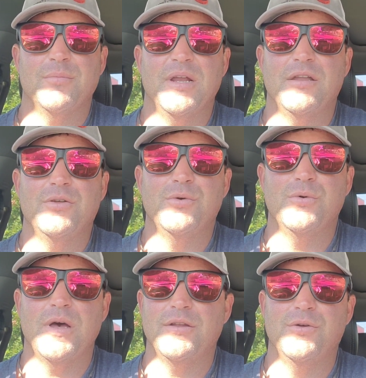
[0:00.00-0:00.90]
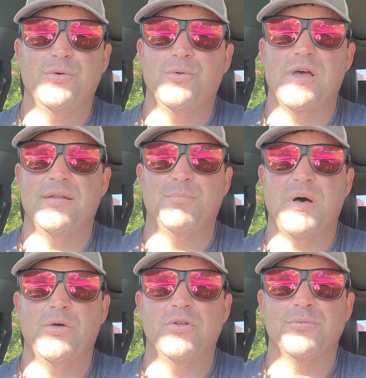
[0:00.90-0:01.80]
I mean, I knew, I knew that
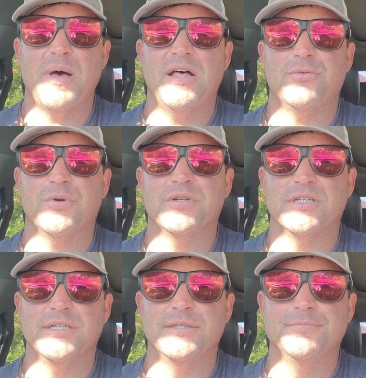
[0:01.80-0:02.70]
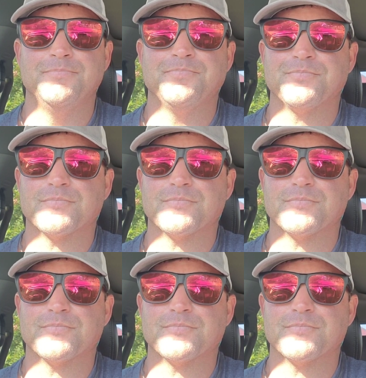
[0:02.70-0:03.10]
both those bites were going to come,